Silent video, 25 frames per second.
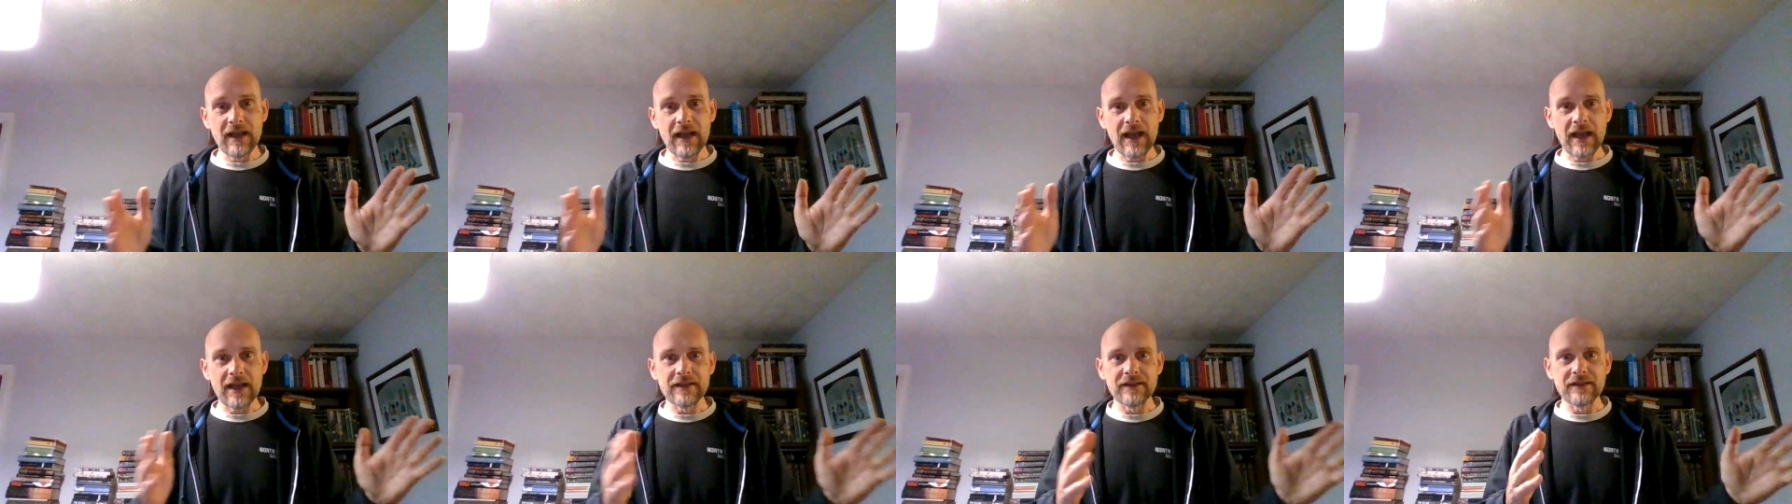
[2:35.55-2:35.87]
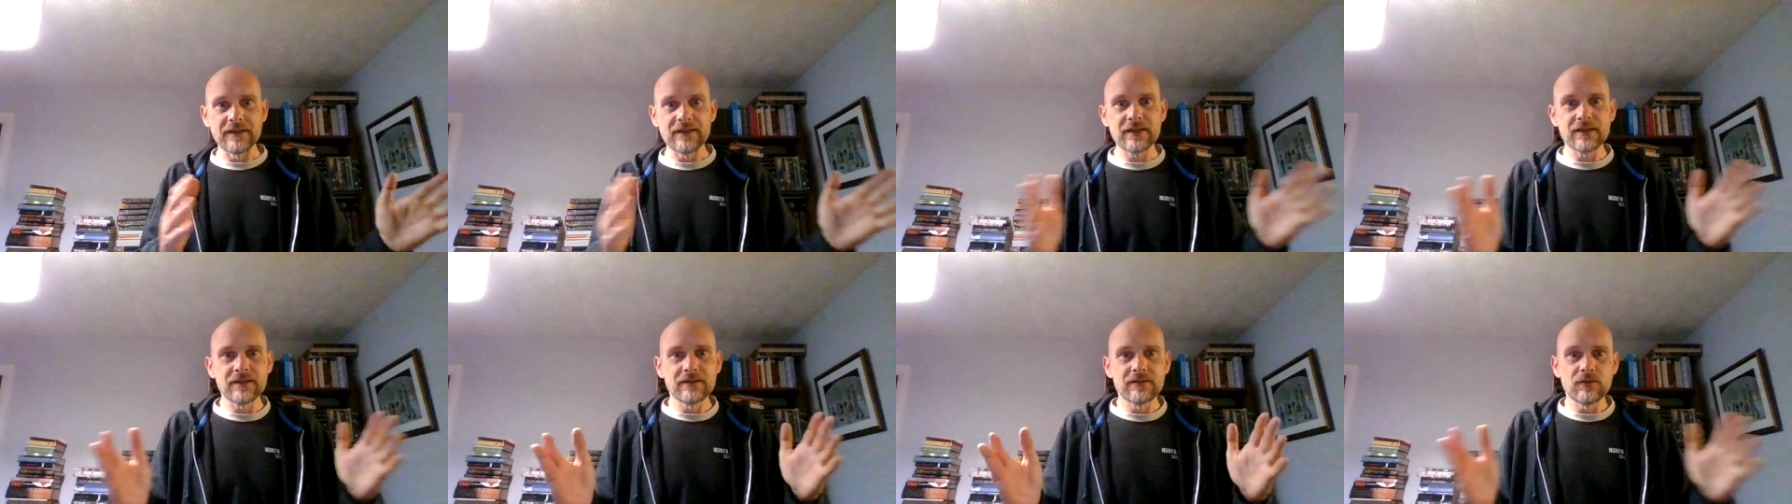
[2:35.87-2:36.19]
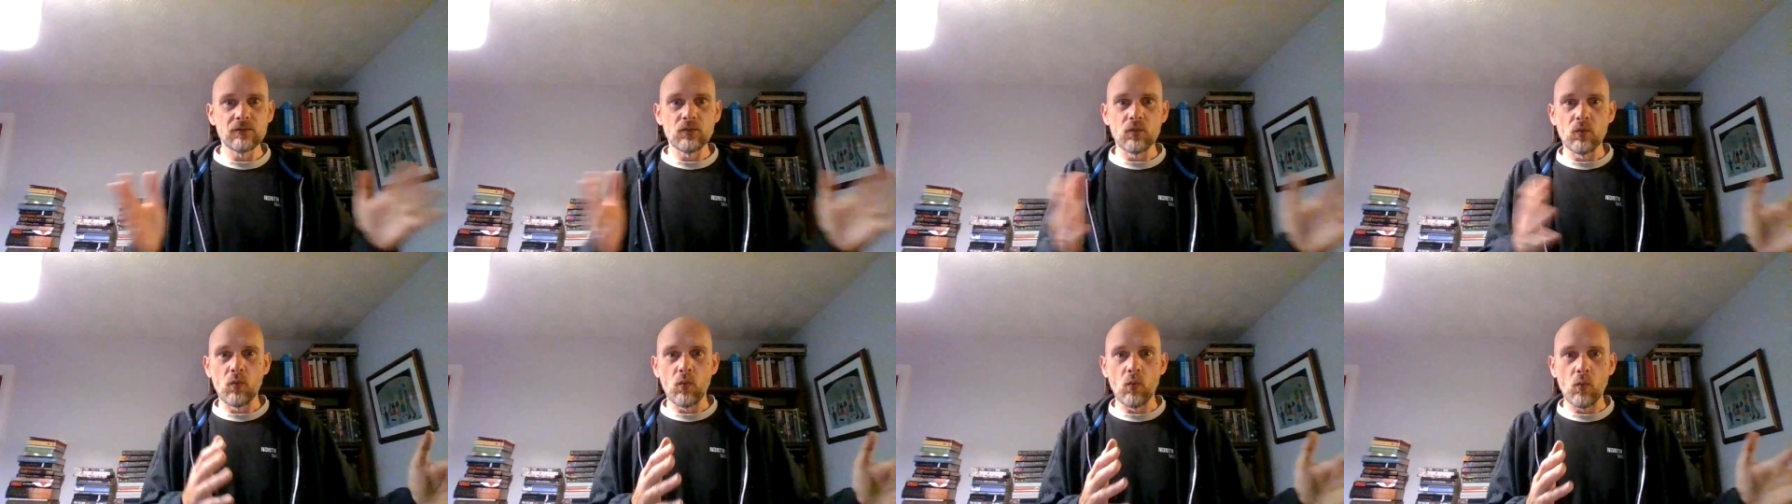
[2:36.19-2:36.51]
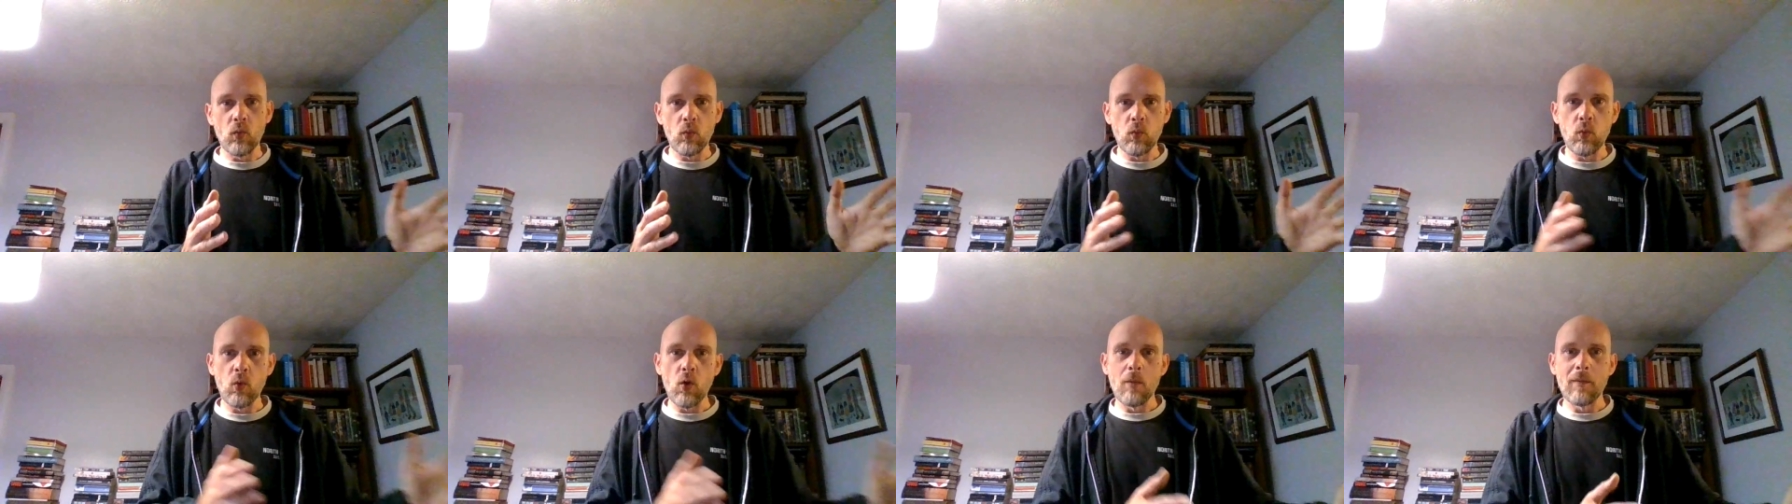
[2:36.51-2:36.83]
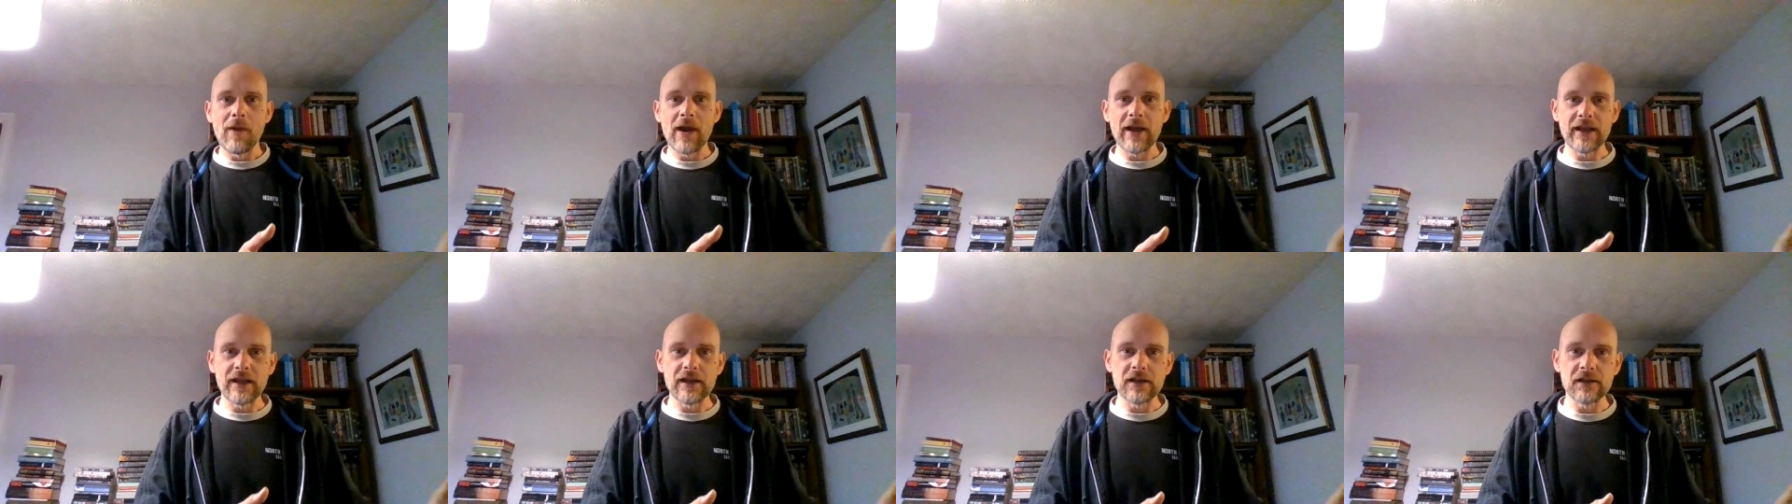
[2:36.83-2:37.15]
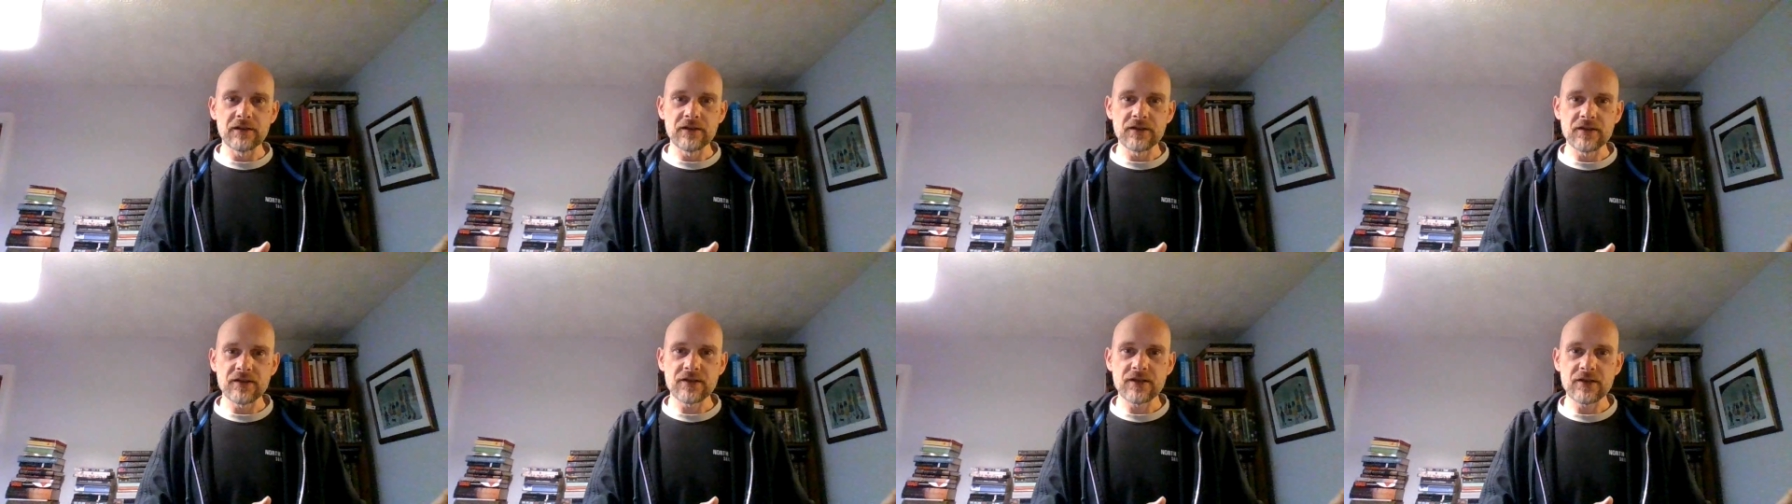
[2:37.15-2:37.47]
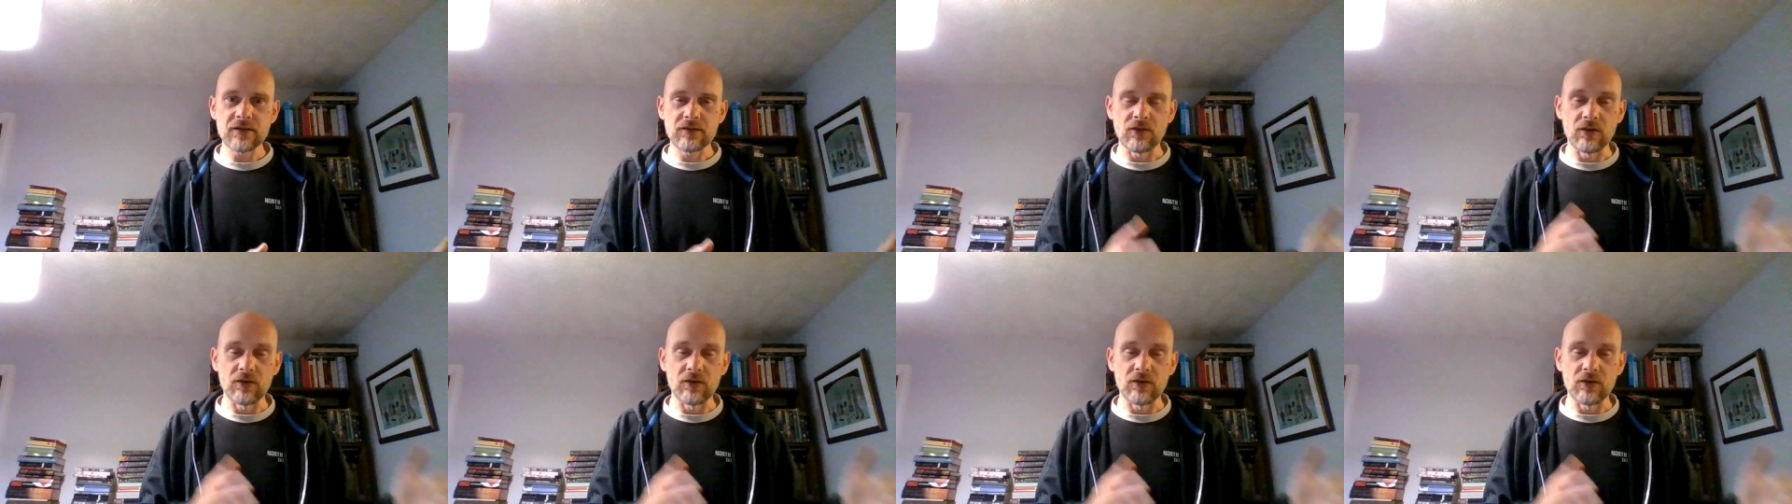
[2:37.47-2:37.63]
and what my earnings